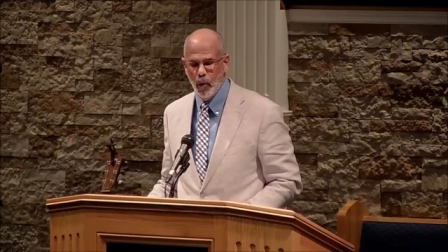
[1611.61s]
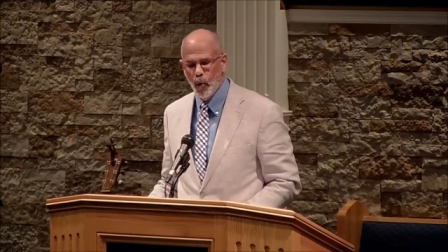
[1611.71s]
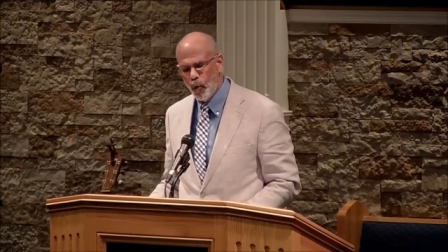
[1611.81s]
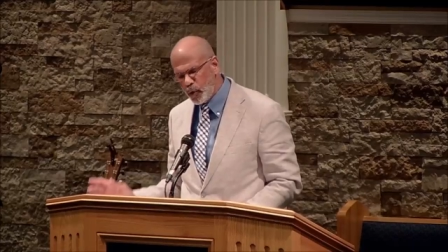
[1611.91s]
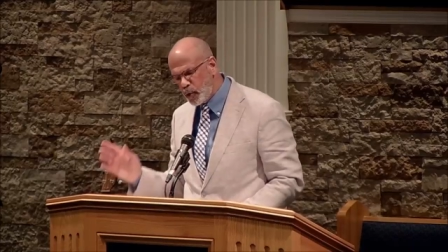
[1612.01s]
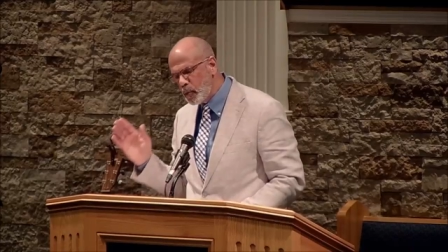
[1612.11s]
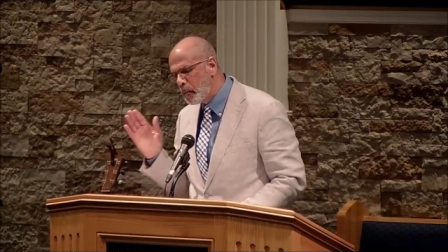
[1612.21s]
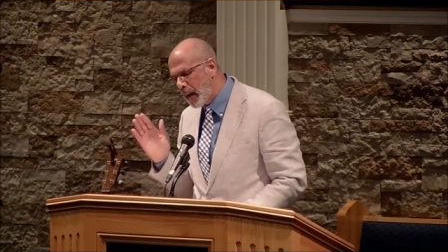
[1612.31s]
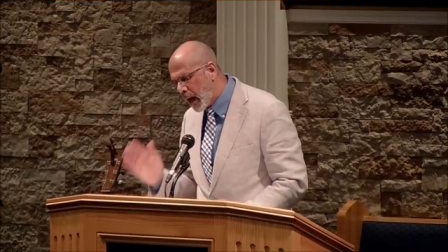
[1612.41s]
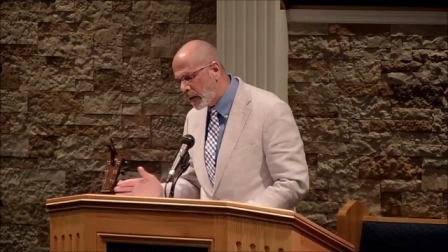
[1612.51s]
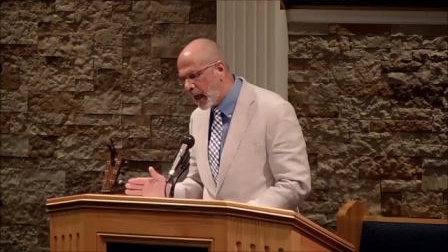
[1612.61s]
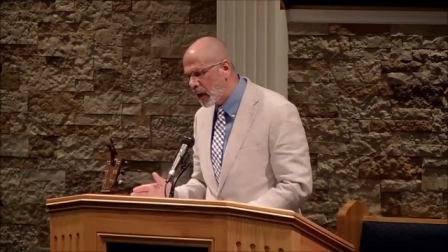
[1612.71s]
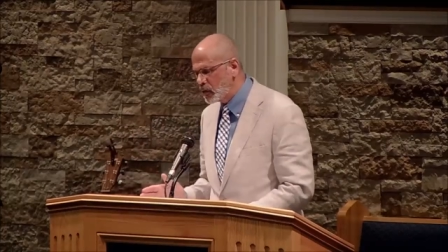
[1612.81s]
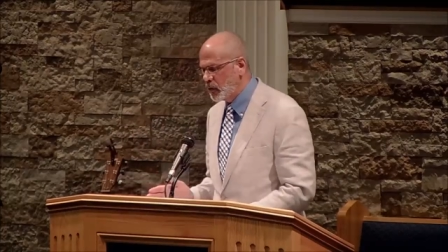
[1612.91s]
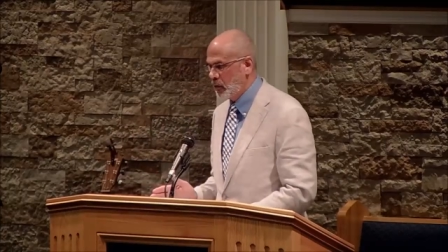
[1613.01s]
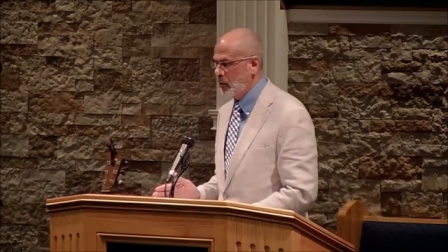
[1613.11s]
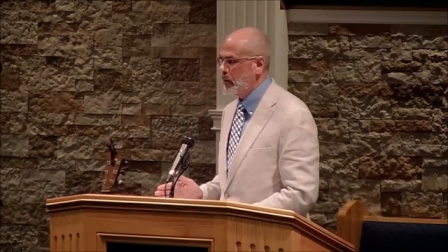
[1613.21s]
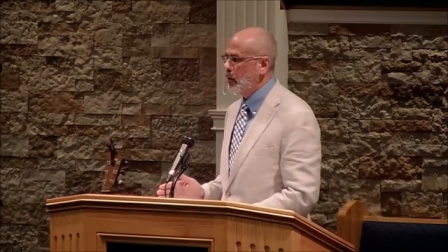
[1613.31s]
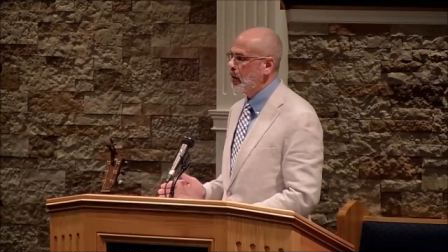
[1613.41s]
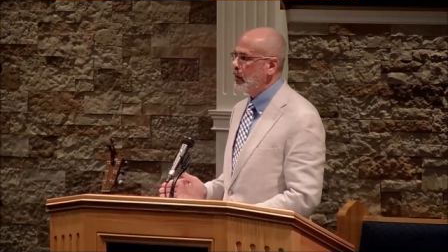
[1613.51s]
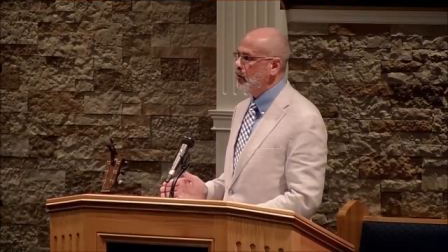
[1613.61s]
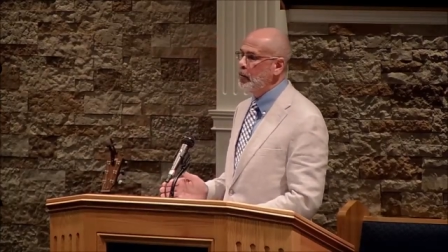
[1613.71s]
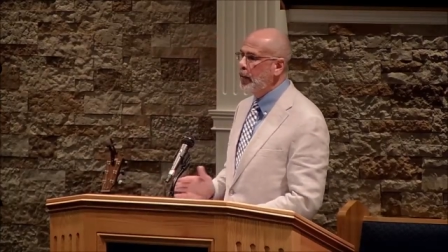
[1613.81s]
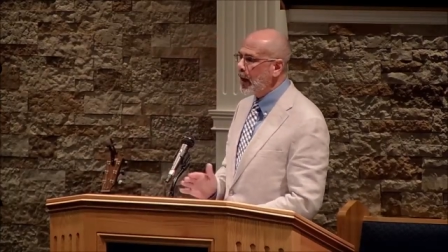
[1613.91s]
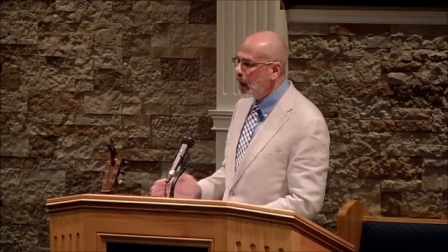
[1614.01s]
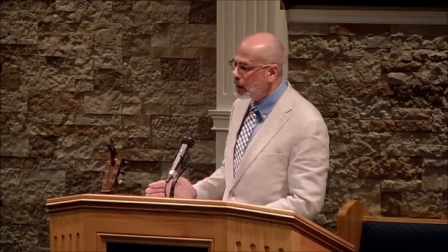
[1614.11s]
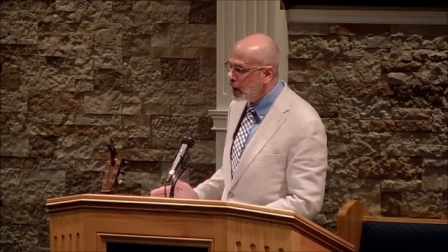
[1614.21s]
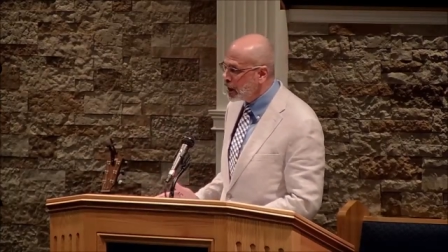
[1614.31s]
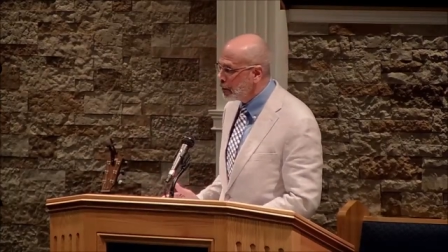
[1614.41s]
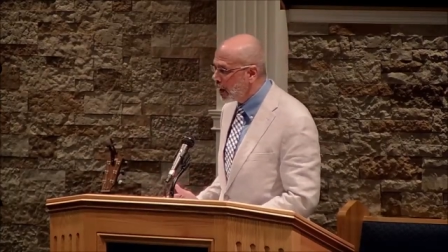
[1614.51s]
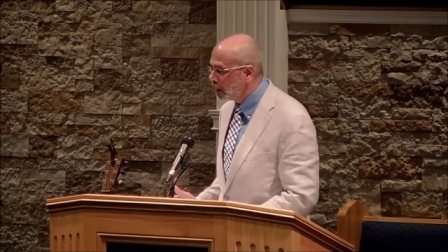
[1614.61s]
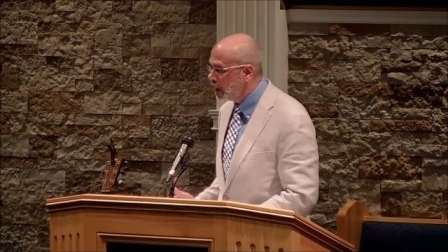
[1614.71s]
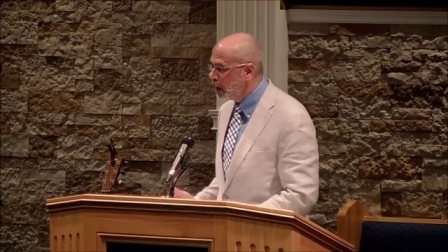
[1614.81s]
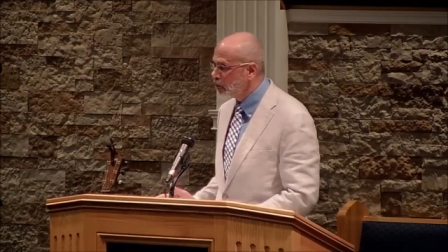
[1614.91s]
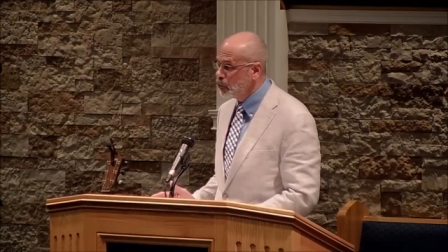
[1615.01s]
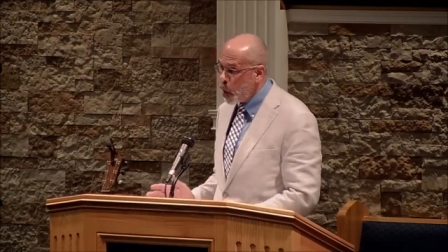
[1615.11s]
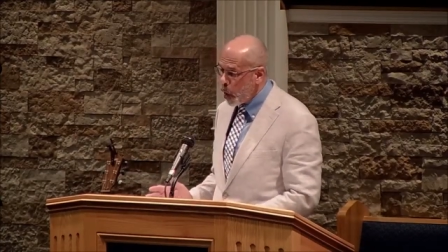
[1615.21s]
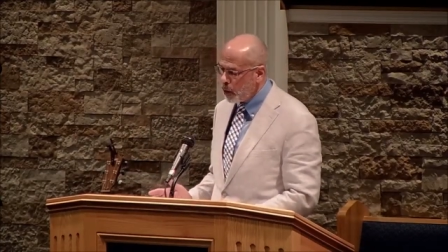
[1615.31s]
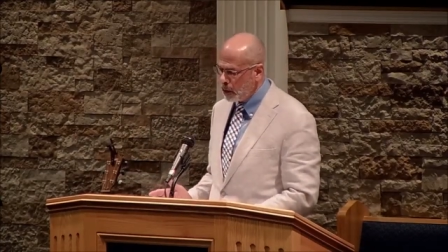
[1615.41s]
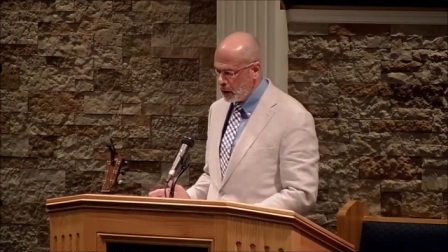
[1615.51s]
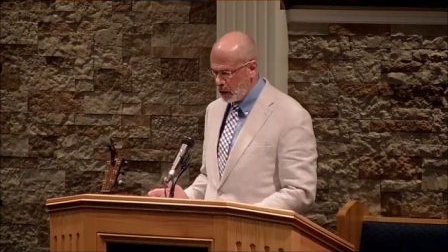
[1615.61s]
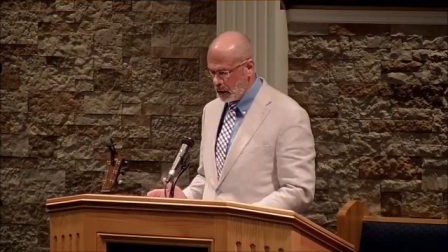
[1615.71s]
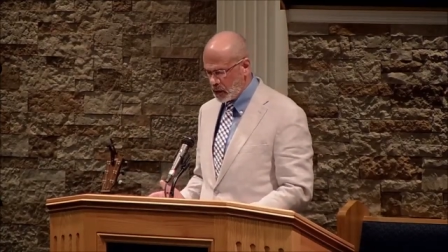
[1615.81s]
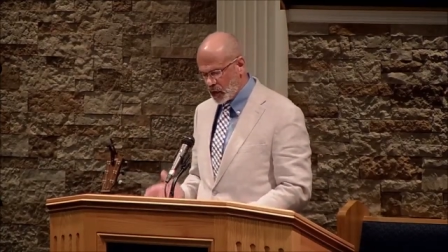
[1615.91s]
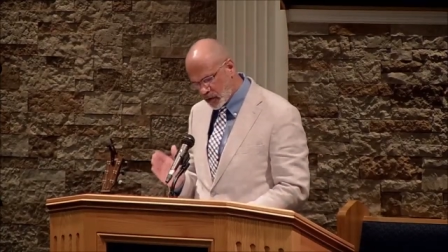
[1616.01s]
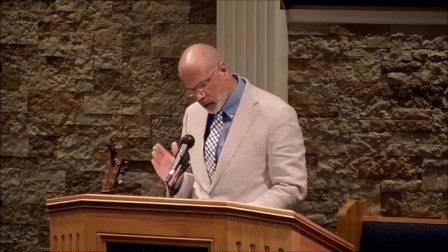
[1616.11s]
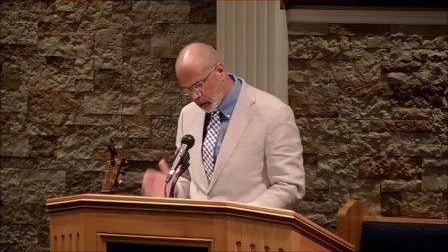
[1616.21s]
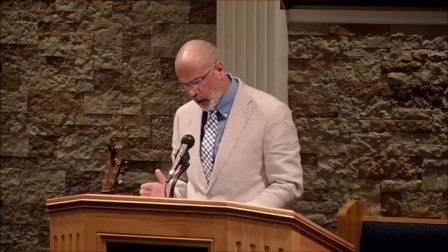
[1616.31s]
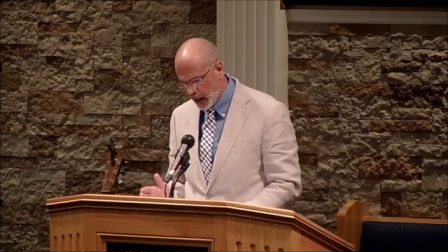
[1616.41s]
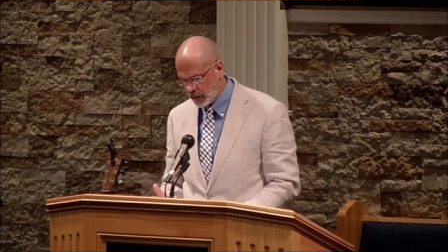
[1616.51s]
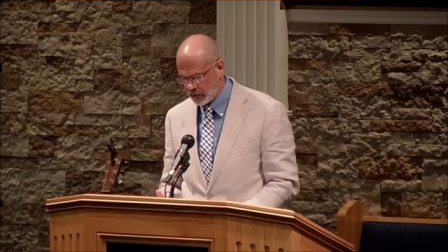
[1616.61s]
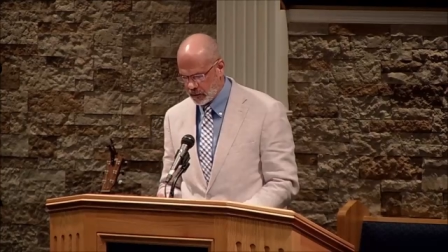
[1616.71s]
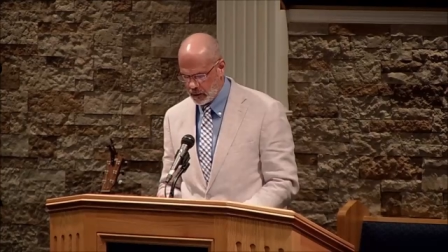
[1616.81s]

Who do you bow down to? You bow down to anybody else? No, just to Christ.